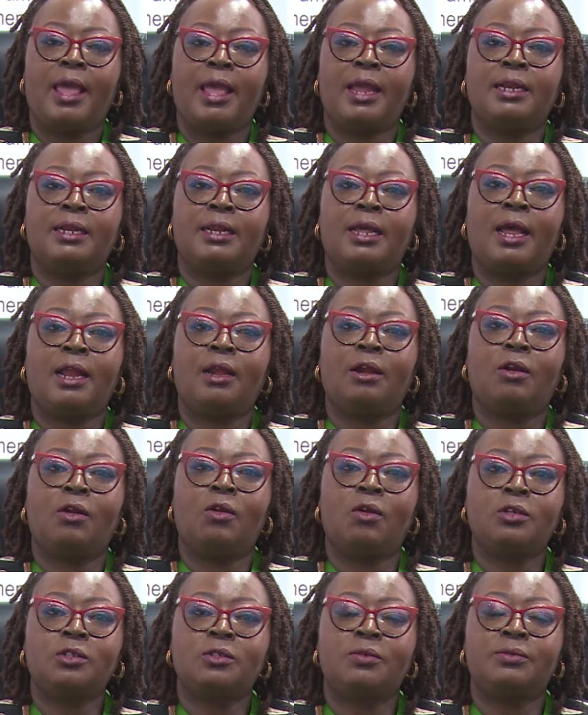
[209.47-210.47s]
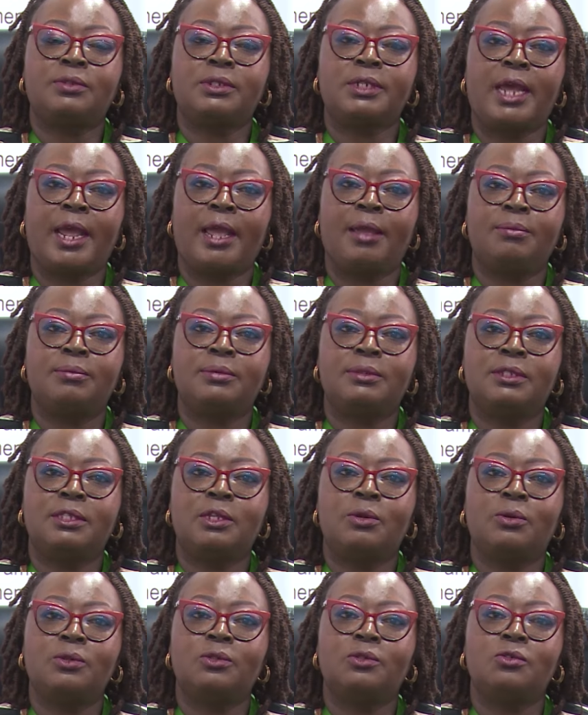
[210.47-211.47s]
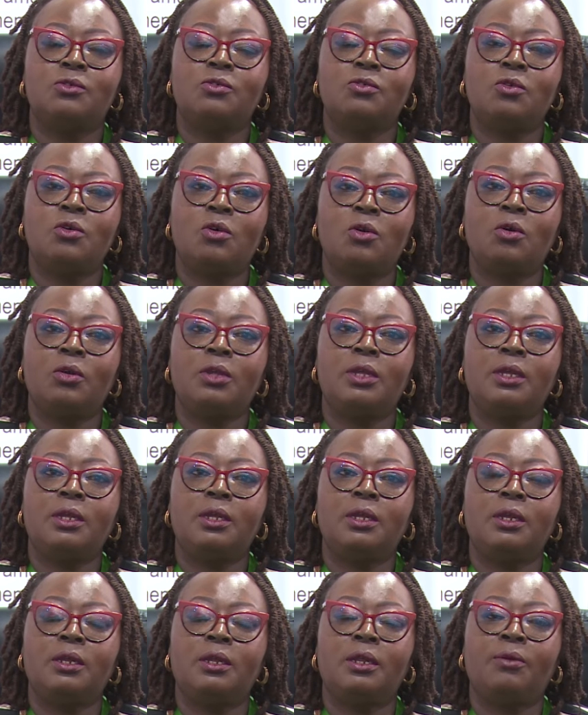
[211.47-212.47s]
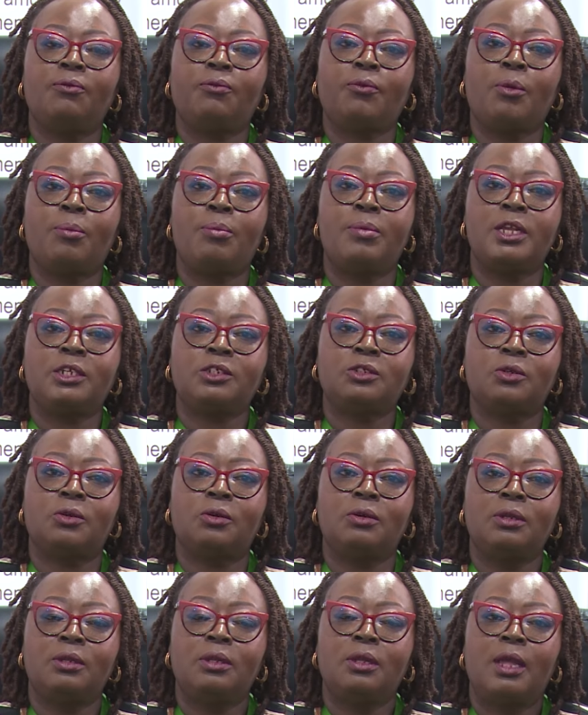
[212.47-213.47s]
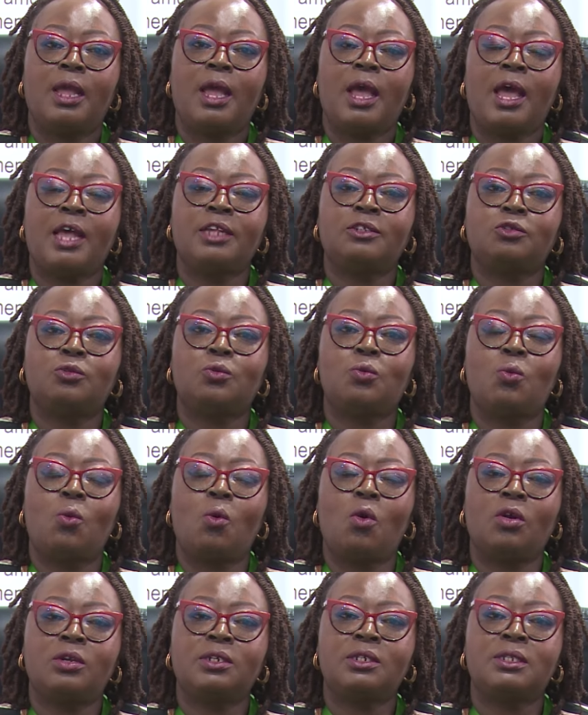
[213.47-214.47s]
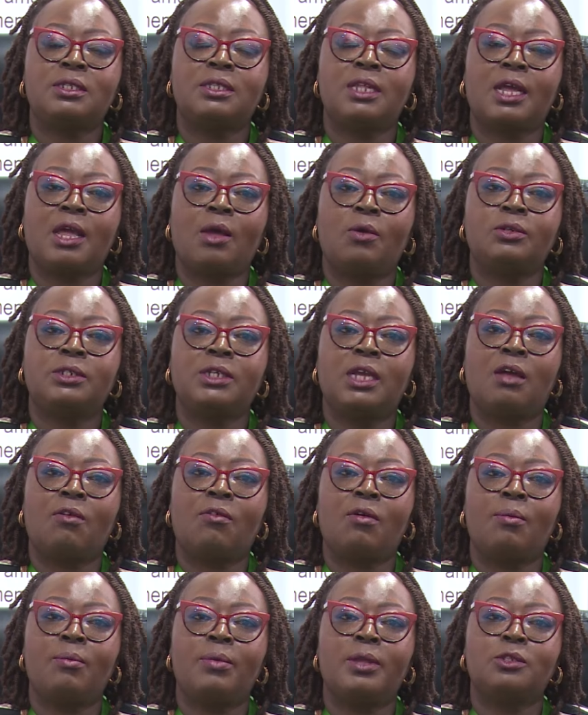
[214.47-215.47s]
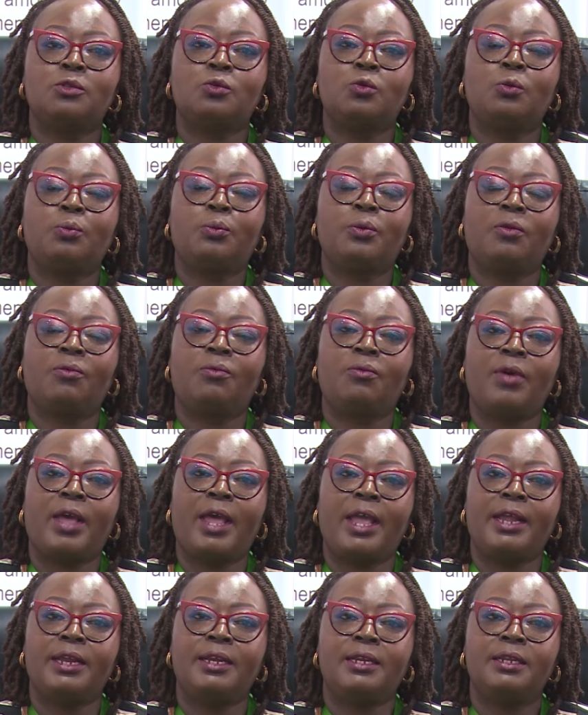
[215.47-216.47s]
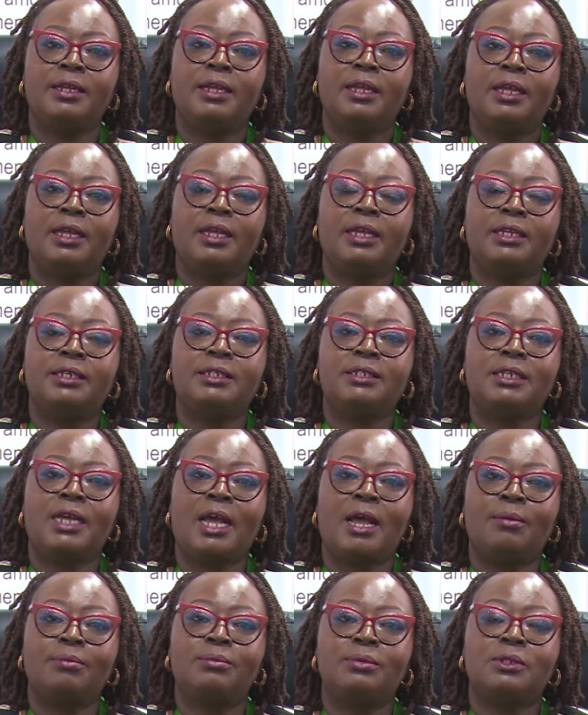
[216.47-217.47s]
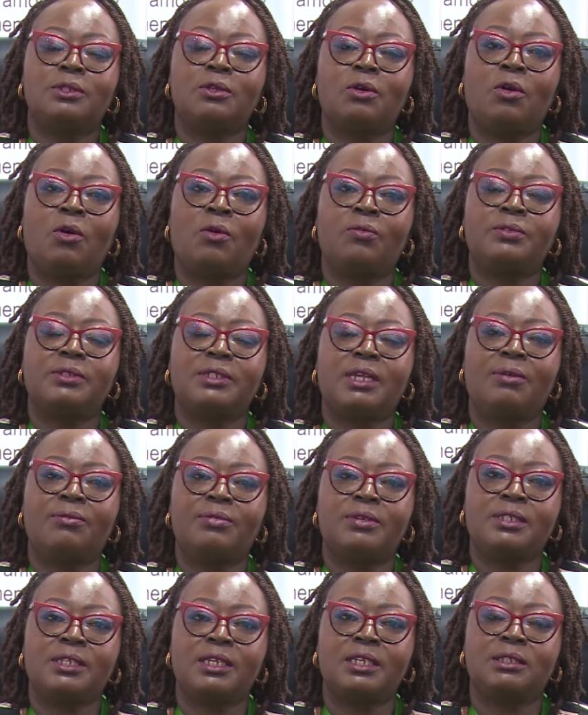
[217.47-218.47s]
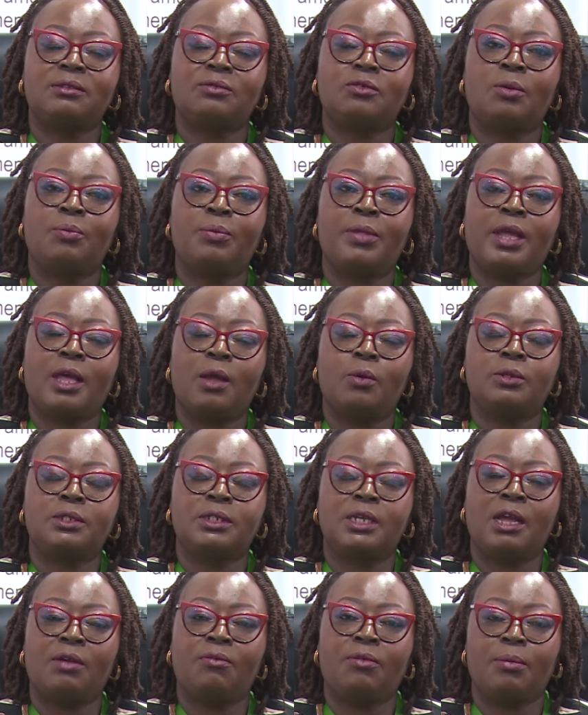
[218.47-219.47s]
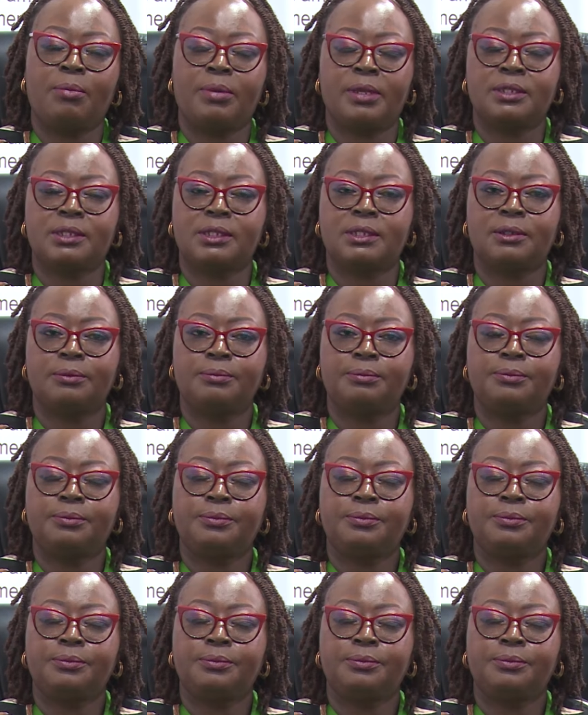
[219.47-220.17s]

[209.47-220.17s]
And a lot of times there was no information as to what the county government would provide in terms of services from the county governments.